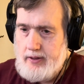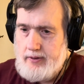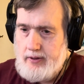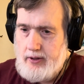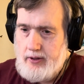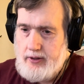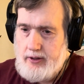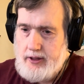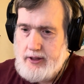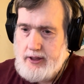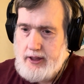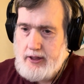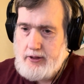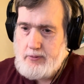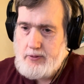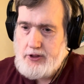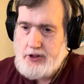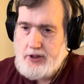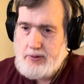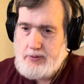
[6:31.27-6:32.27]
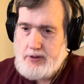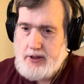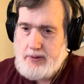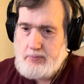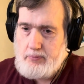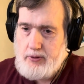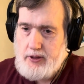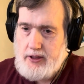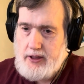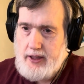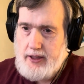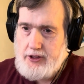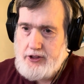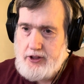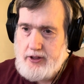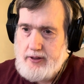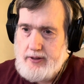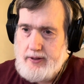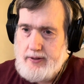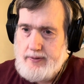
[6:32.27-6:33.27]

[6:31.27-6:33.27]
all it says was she was in possession.